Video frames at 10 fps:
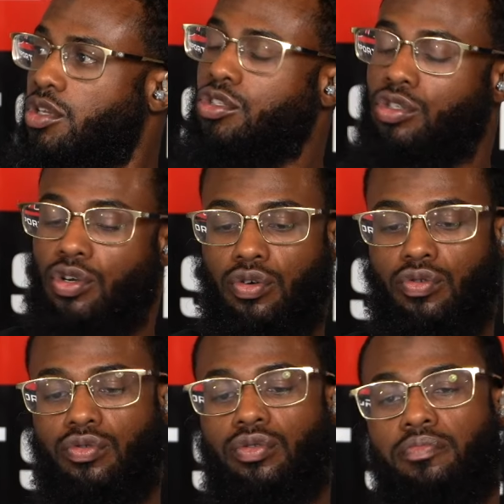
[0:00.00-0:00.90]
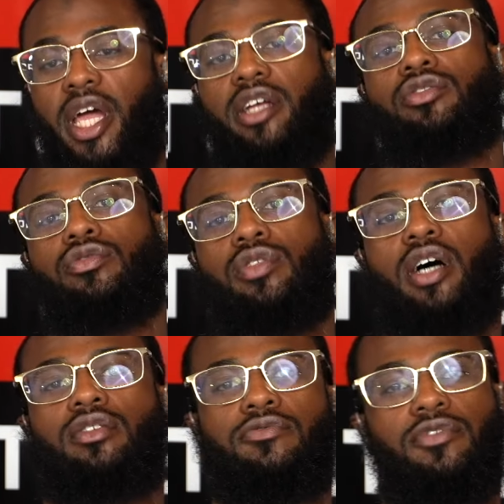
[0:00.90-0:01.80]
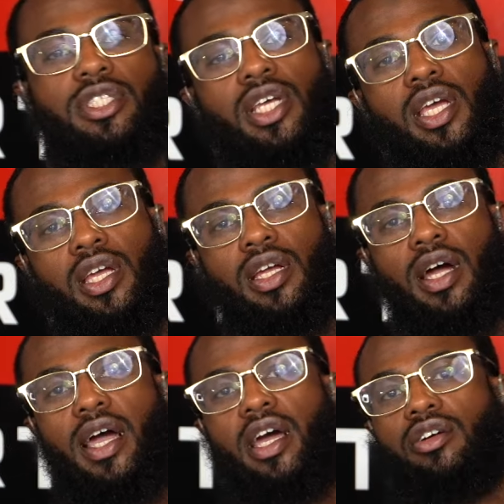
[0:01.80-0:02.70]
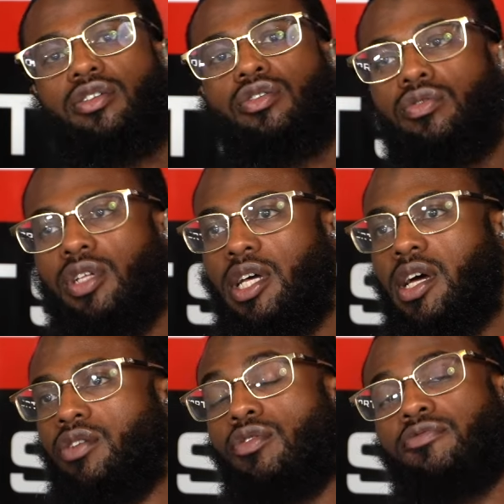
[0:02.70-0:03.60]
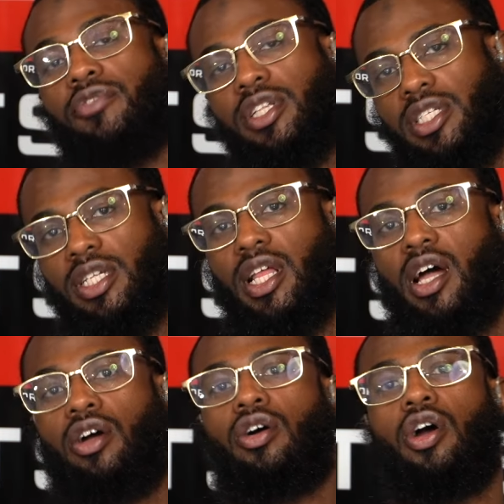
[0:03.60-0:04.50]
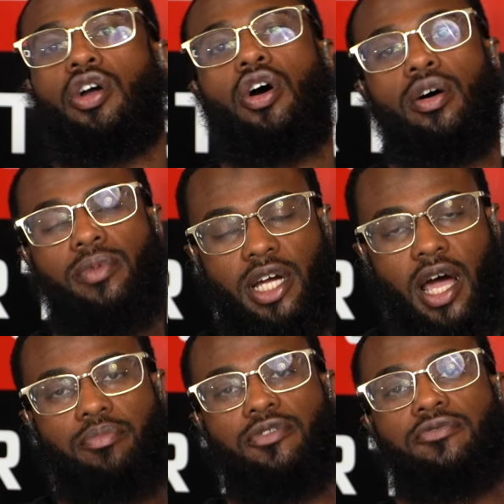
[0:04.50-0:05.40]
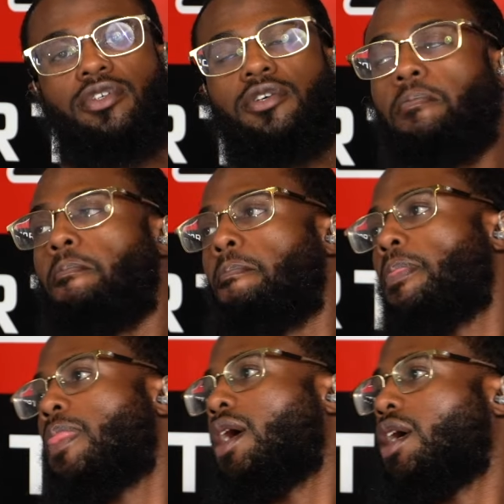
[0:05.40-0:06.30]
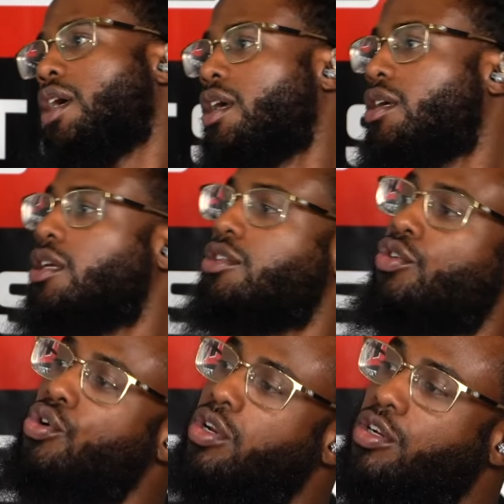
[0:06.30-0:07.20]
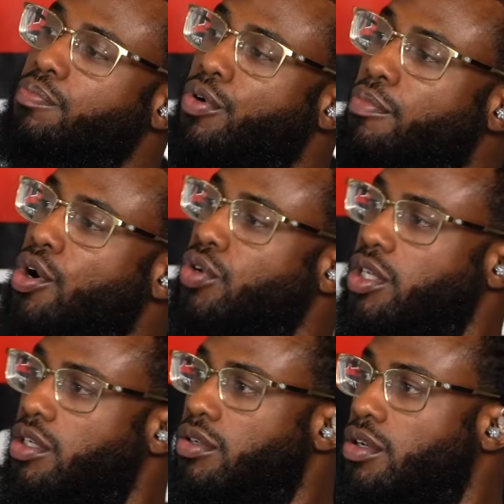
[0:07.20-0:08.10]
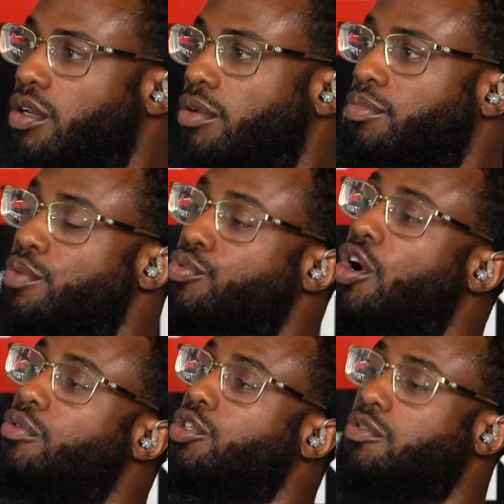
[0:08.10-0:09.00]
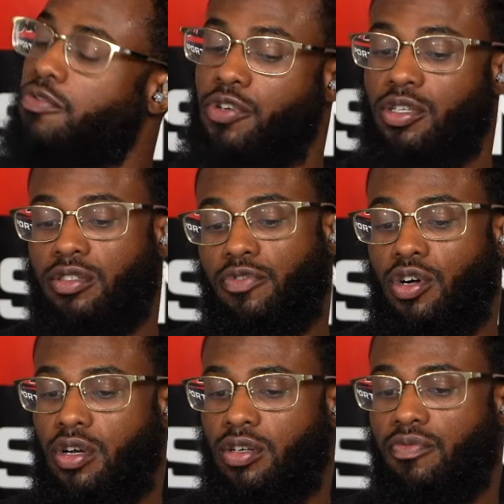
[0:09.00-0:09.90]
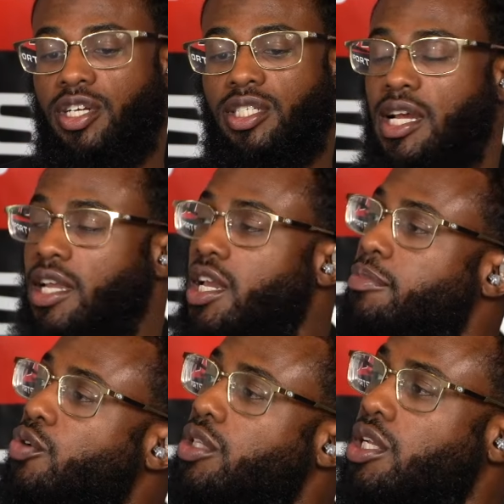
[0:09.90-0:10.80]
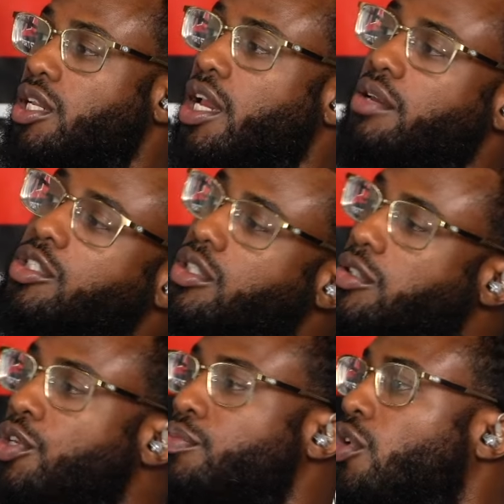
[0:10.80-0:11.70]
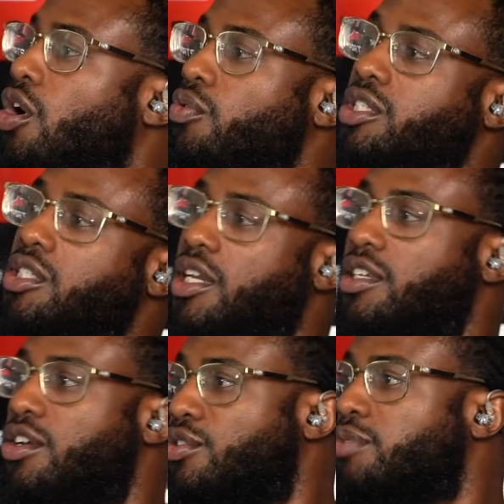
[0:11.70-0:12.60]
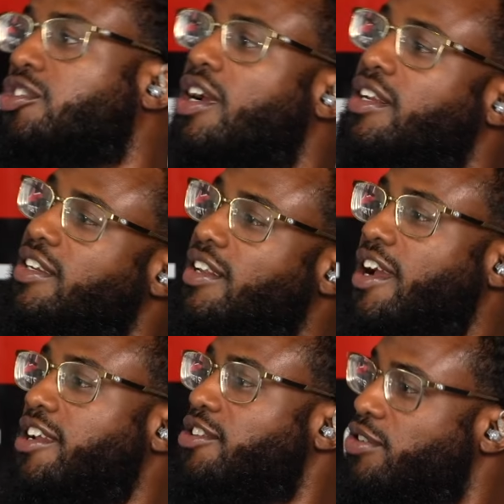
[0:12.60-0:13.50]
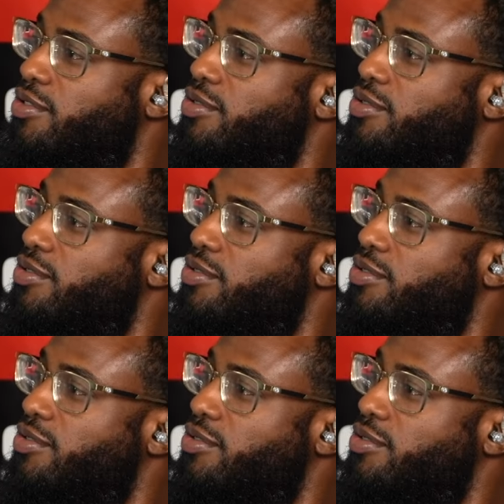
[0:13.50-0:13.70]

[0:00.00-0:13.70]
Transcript: So back in 2015, I had a clothing line or a fitness line called Carbon Copy Fit. Mm-hmm. And in order to promote it, people always, first of all, the reason I came up with the name is because people always say, I'm trying to get like you.